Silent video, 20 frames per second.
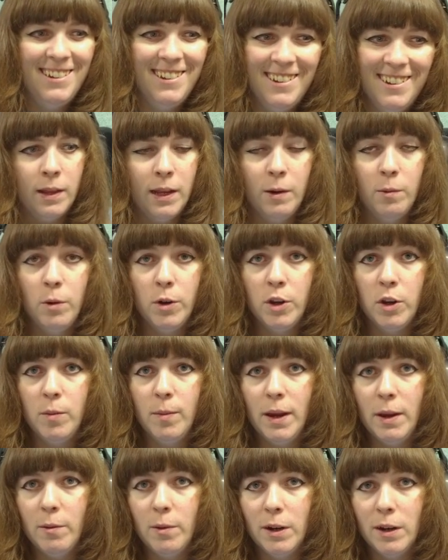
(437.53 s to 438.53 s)
Now, what
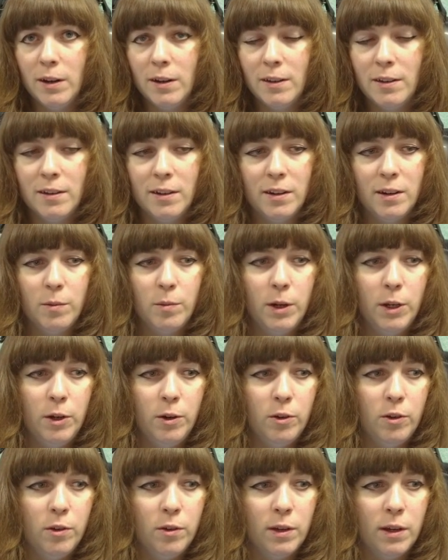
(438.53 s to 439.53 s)
you may want to consider when
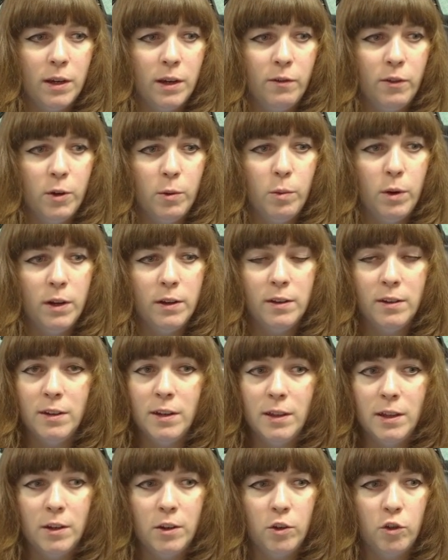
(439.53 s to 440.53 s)
you do that, if you were to
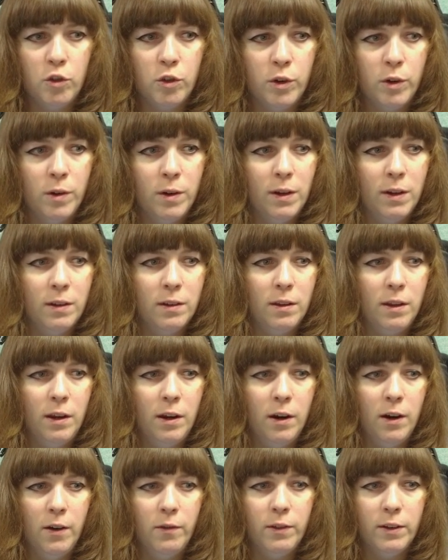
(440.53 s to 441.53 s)
set that to true, is
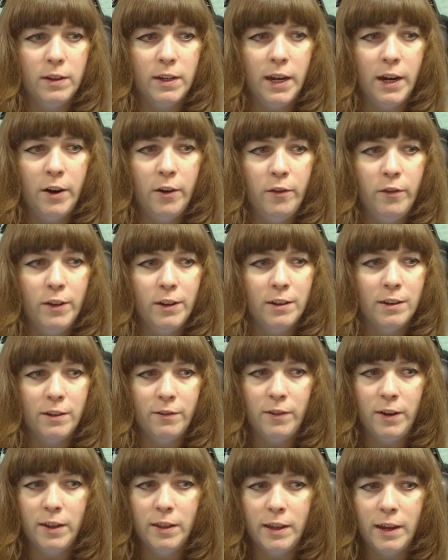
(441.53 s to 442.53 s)
the harvest health and
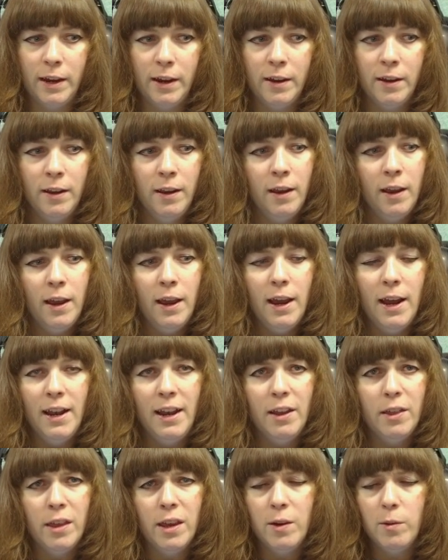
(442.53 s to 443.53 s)
stuff like that.
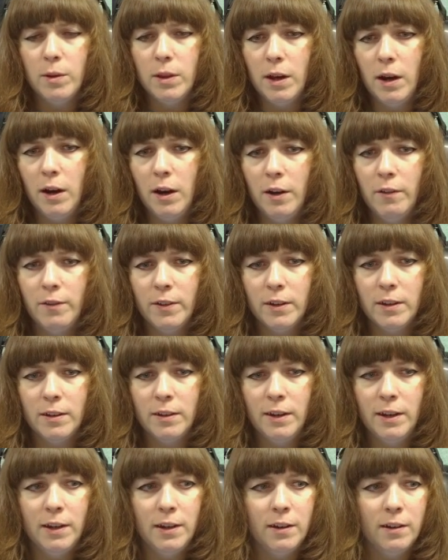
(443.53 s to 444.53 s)
Anything with a
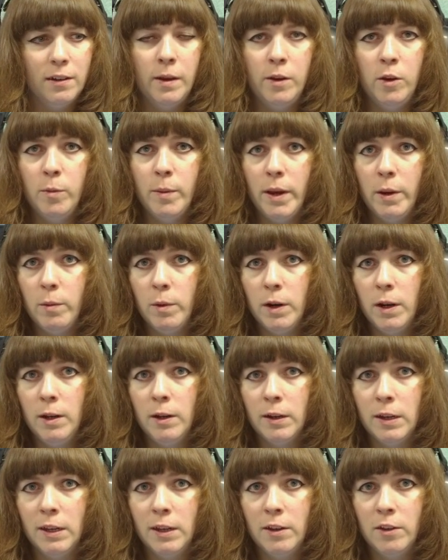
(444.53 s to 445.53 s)
harvesting, you may want to
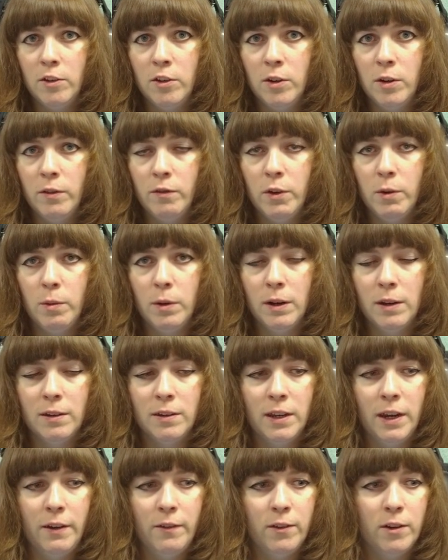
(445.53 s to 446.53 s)
look into if you want to
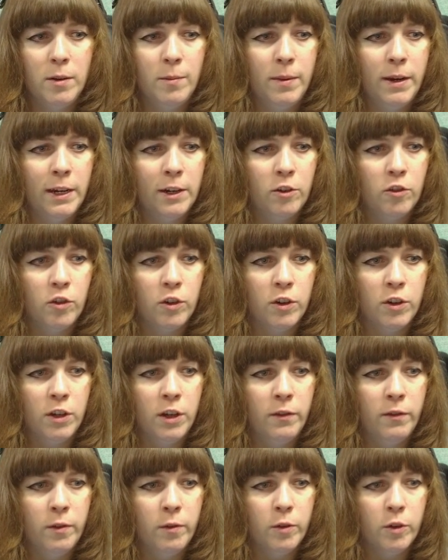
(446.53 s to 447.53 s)
save some extra
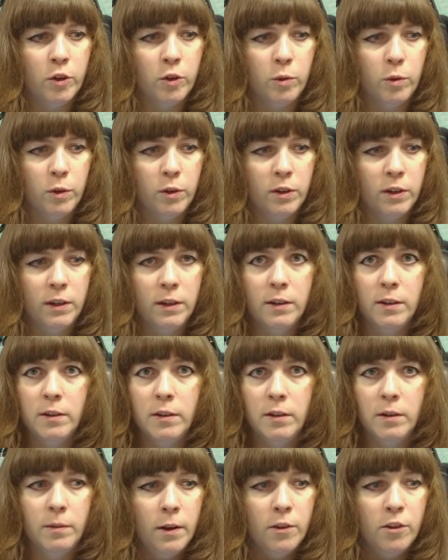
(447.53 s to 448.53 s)
server
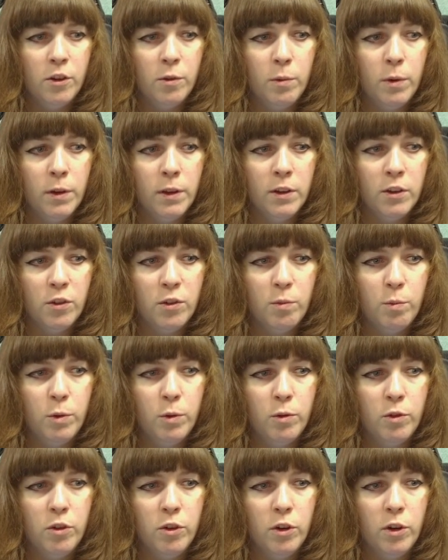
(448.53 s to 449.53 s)
resources. So what this
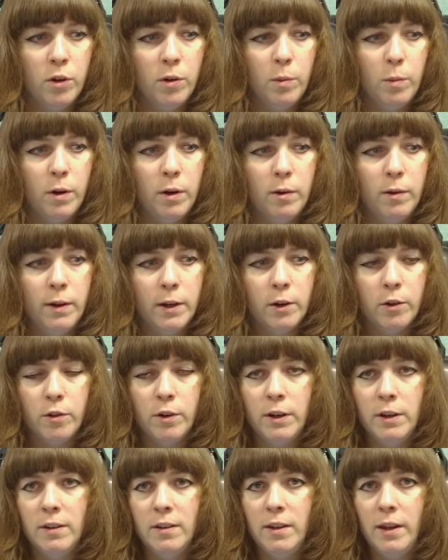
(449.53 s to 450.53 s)
will do will
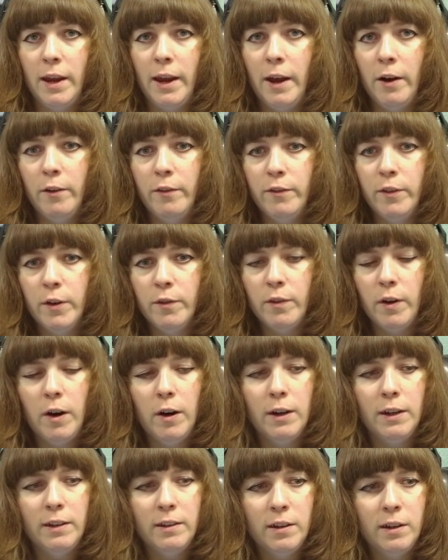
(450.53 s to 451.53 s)
increase the health of
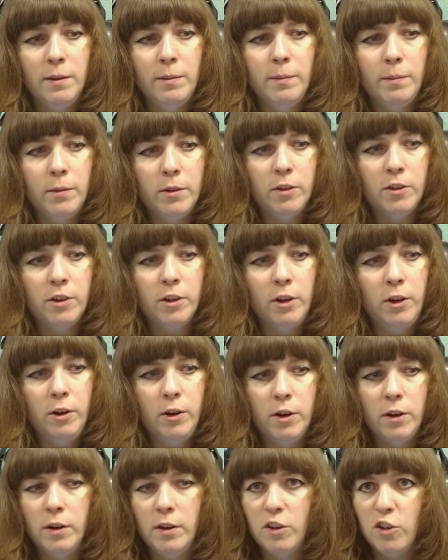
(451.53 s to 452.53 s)
items, so
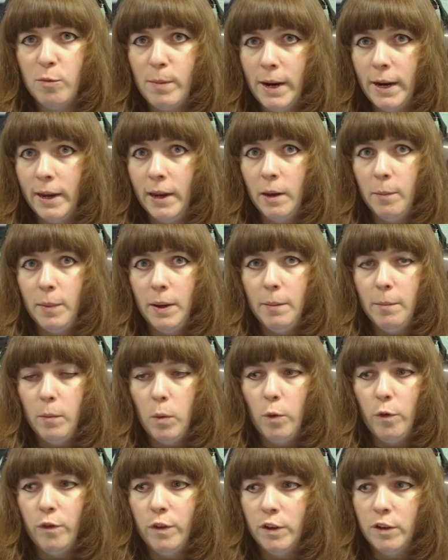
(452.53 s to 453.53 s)
you can smack it a bit
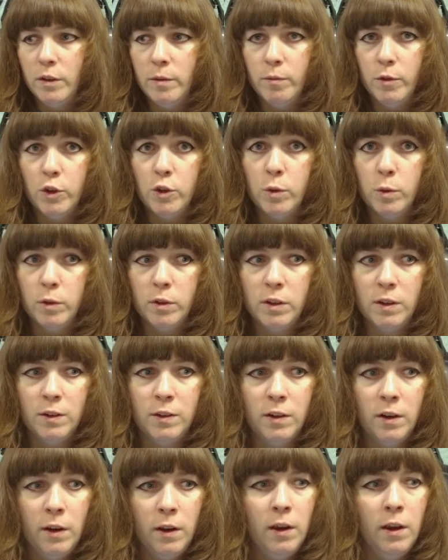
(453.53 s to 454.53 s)
more for some
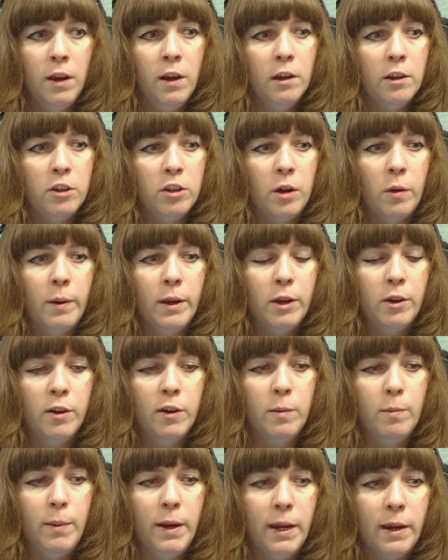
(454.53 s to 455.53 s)
resources. So it
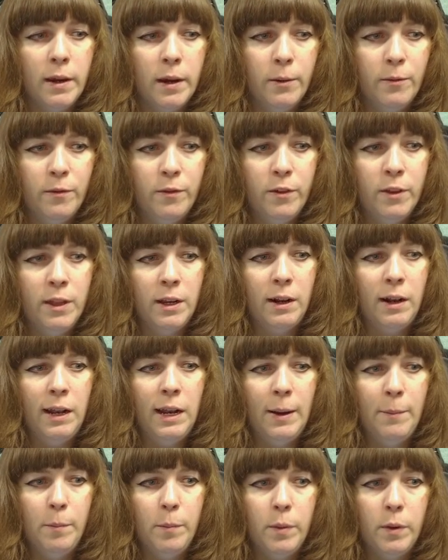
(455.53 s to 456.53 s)
could make up for the
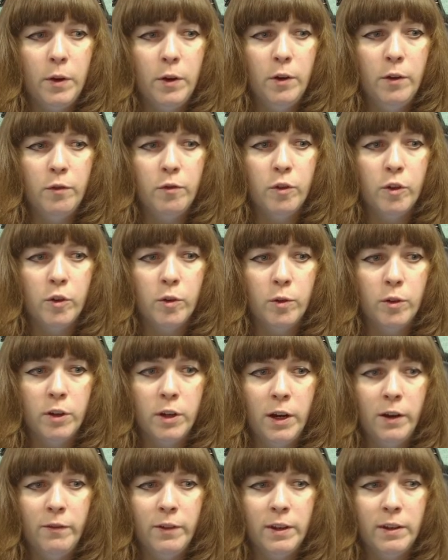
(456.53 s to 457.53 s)
clamp of
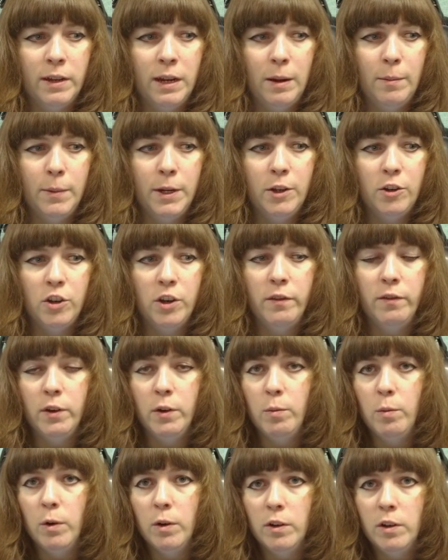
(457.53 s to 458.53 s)
resource harvest damage if
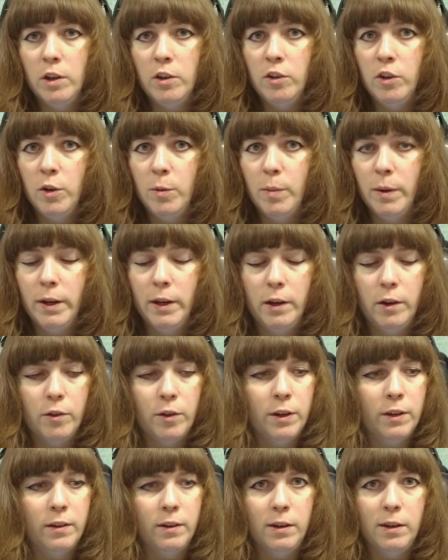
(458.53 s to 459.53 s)
you wanted to by
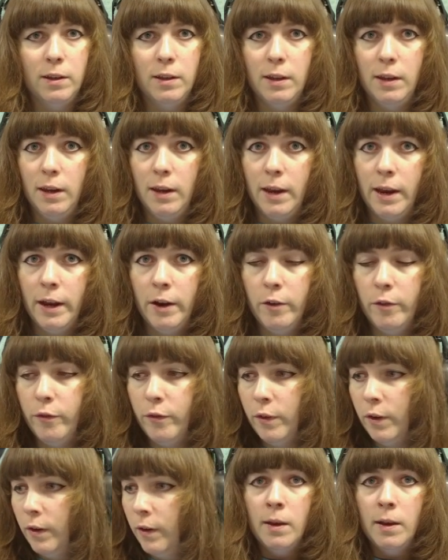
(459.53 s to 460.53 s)
increasing the
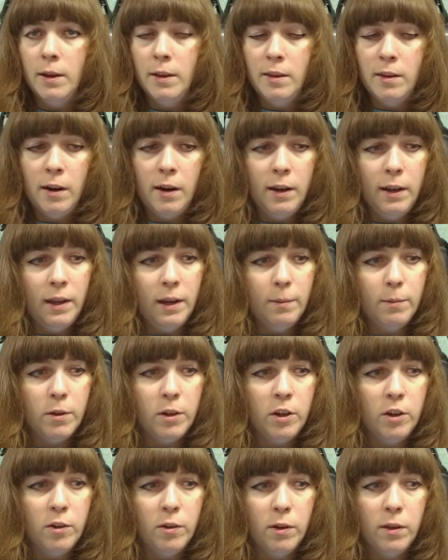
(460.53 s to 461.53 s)
health. Entirely up
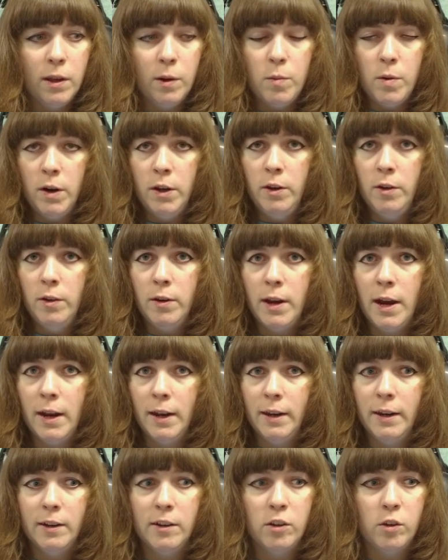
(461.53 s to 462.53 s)
to you on that one. You
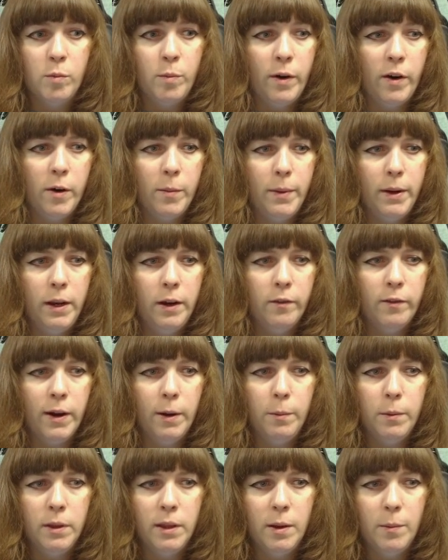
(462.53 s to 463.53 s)
can experiment
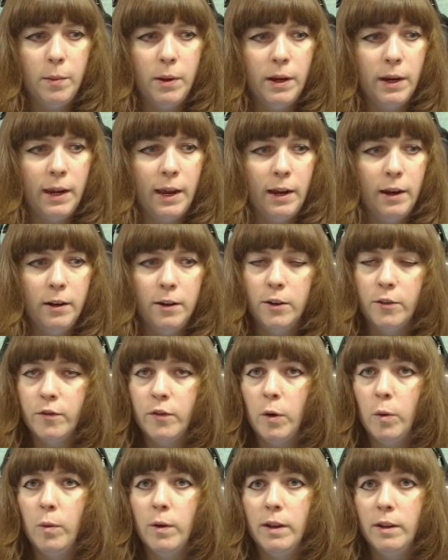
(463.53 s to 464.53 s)
around with it, but again,
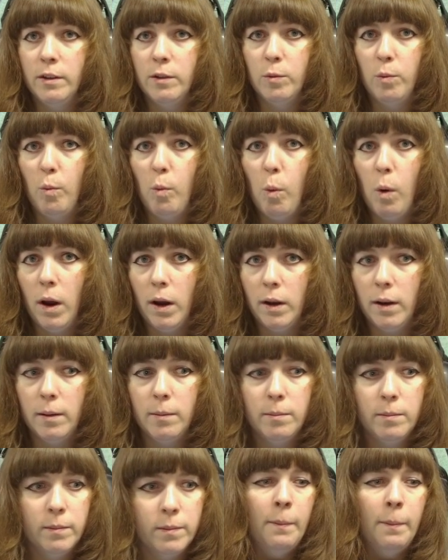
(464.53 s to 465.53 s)
default is 1.